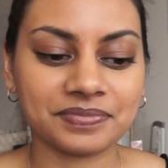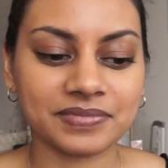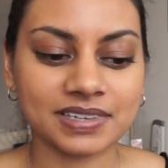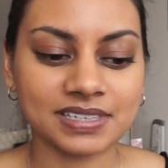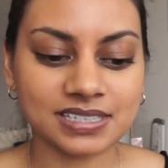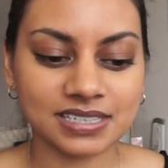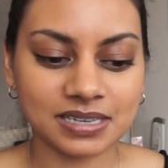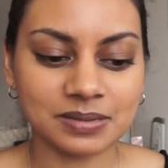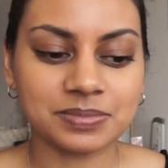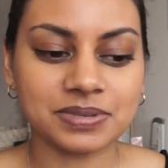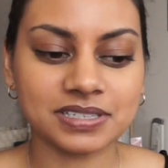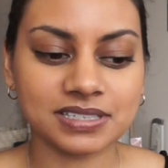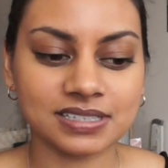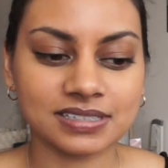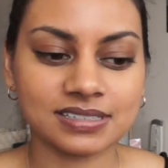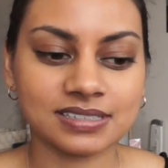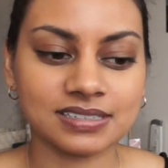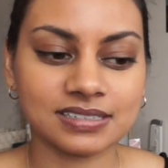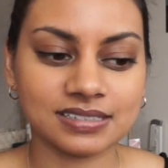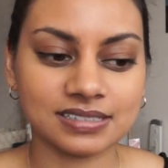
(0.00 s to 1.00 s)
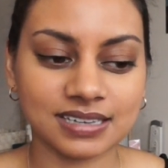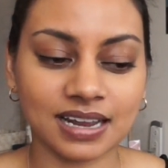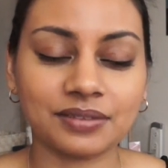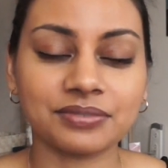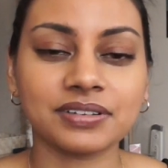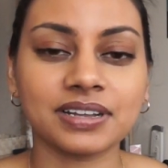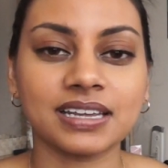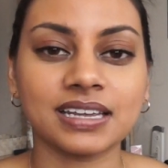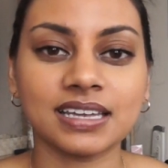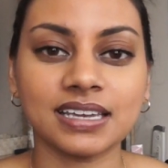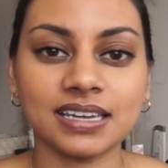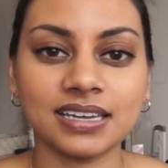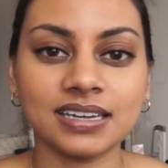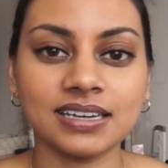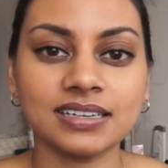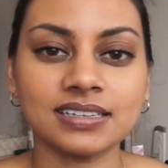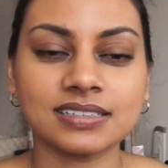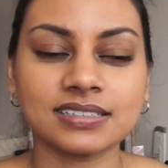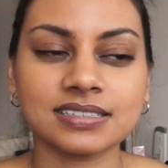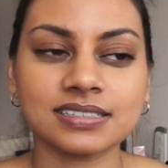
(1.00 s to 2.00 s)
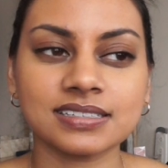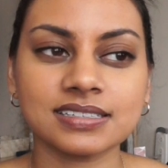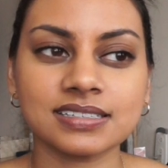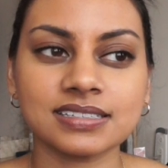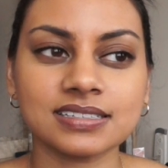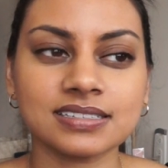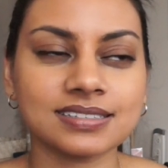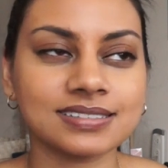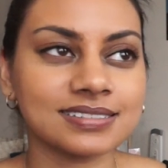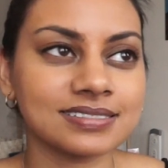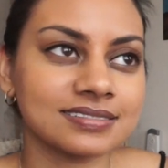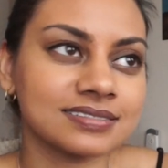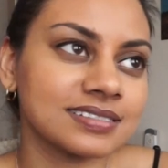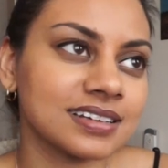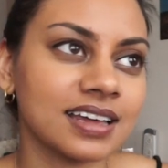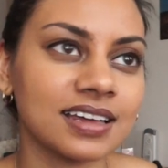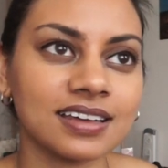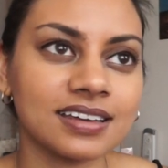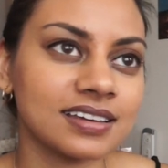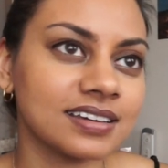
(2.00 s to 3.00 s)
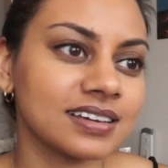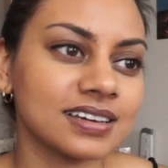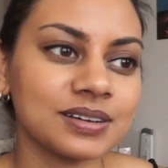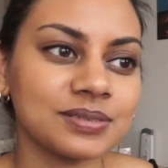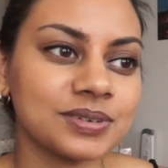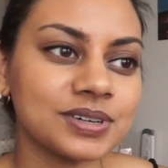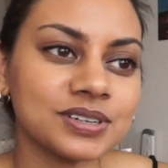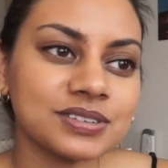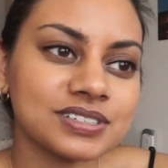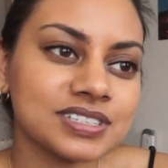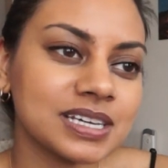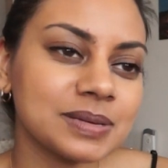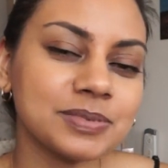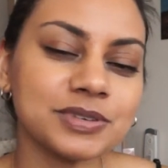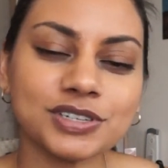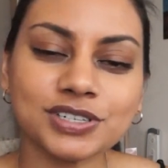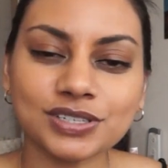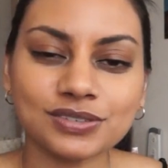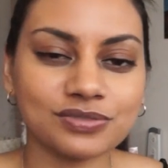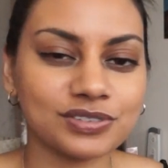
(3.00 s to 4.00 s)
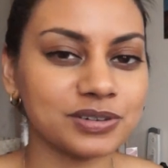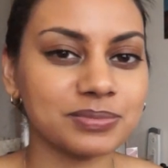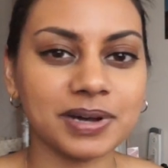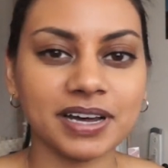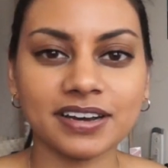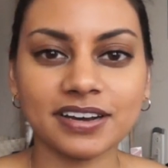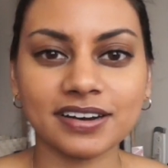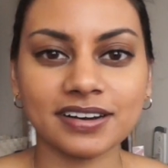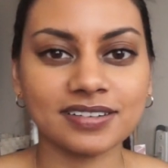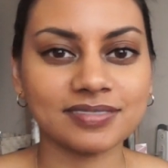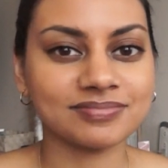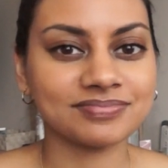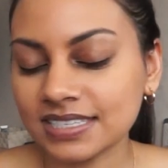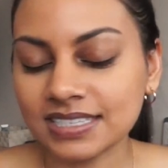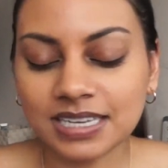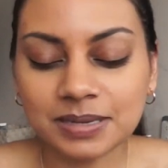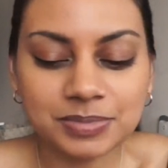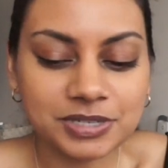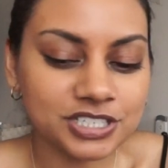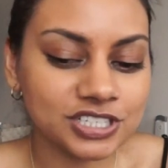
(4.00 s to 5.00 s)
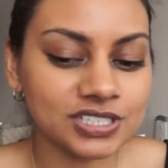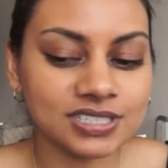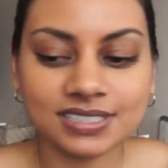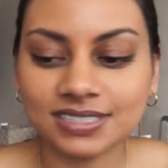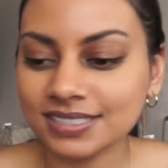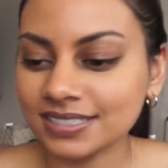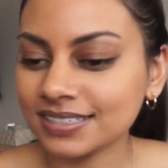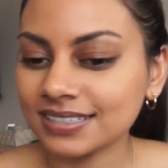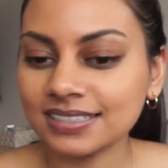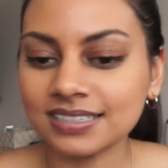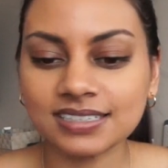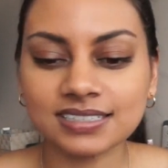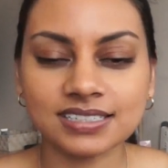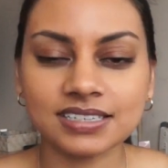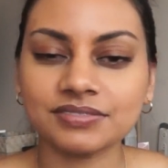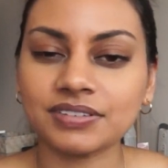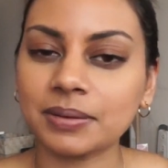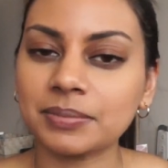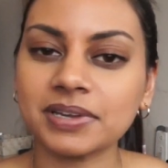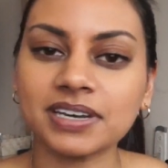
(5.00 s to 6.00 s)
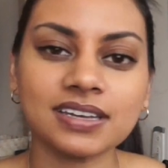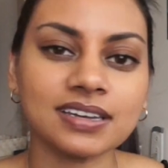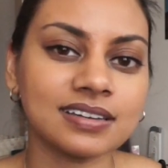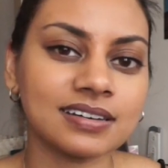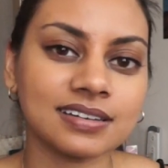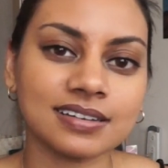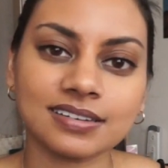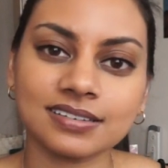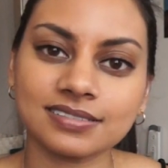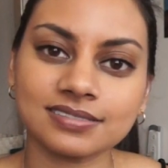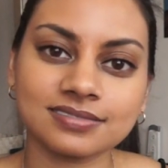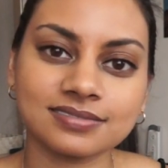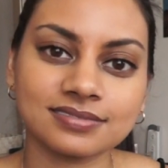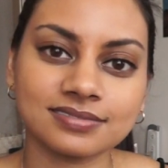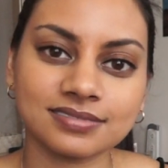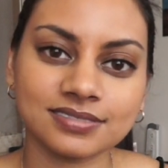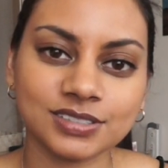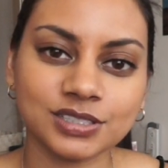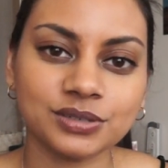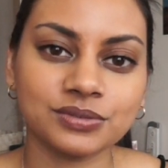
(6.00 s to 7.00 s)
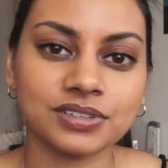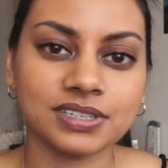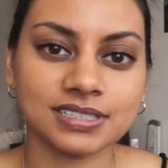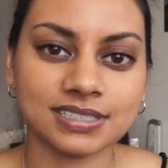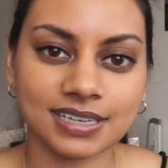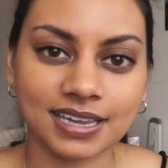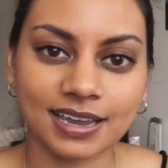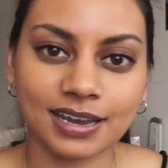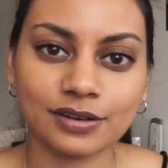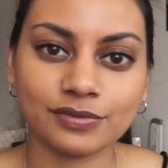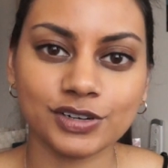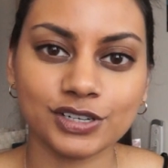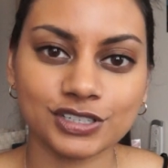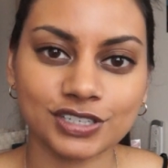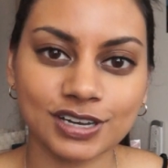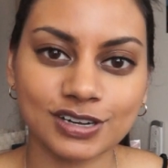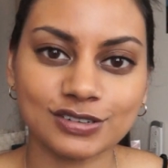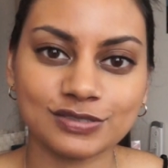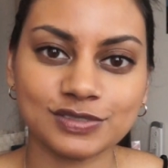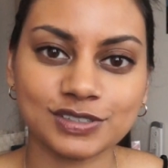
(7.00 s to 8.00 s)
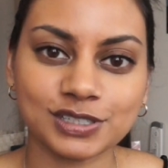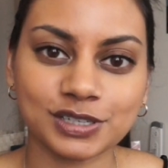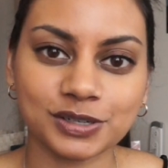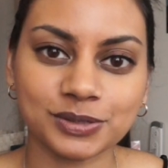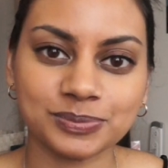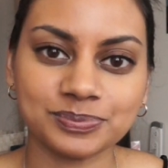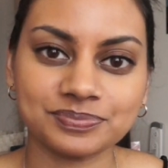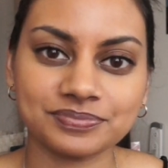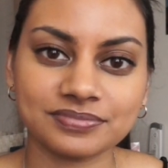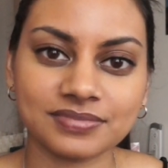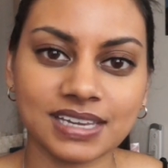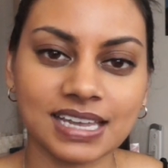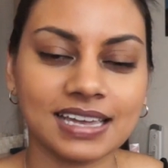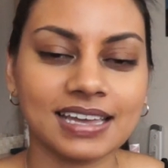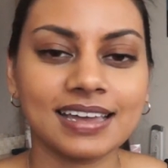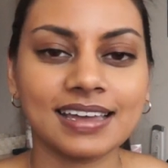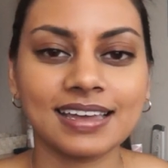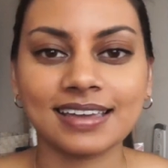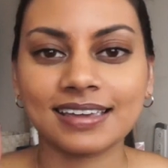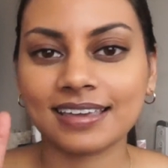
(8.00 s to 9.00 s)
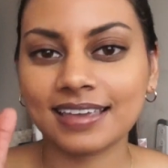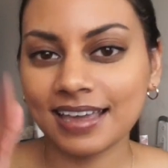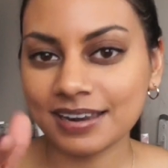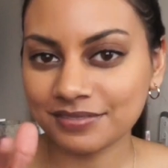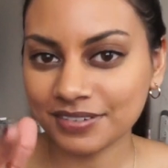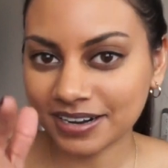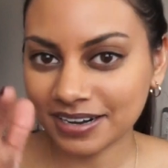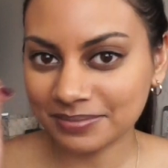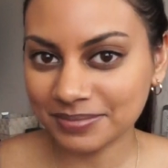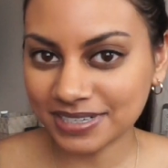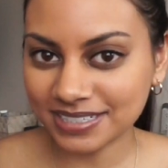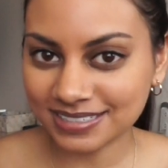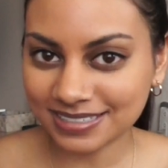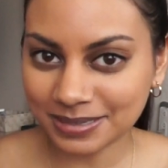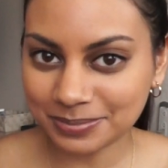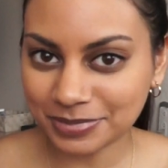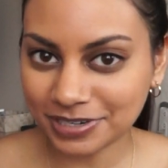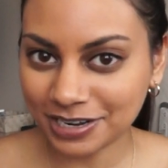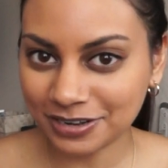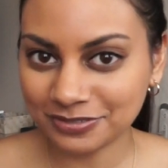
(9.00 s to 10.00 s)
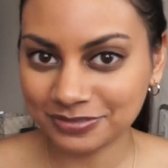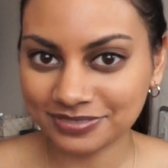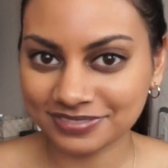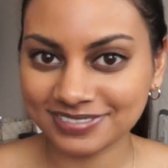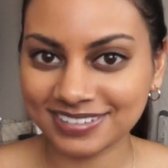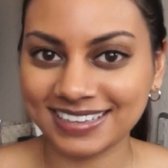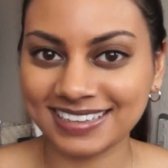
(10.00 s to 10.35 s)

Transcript: sleep is definitely key. And when you sleep, you just feel better. Sleep is just an easy remedy to really take care of yourself. So can't recommend sleep enough.